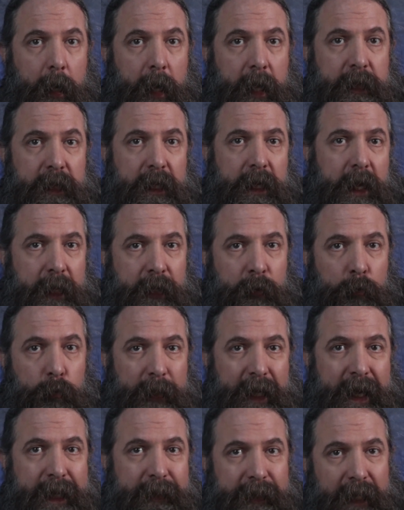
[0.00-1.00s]
and then I
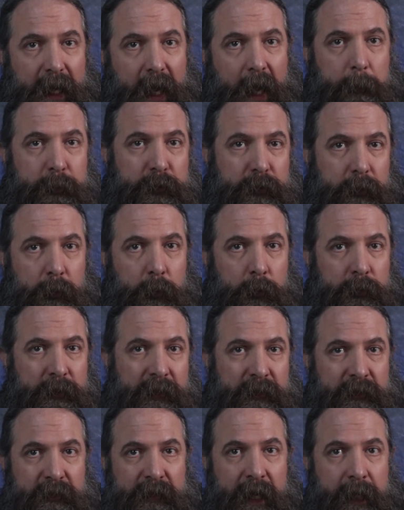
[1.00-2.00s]
create the obstacles
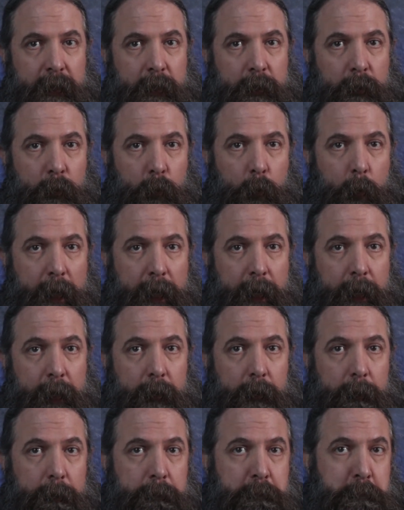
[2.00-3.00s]
that stand in their
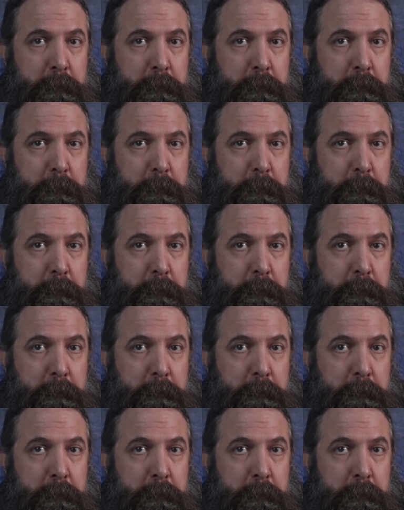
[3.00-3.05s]
way,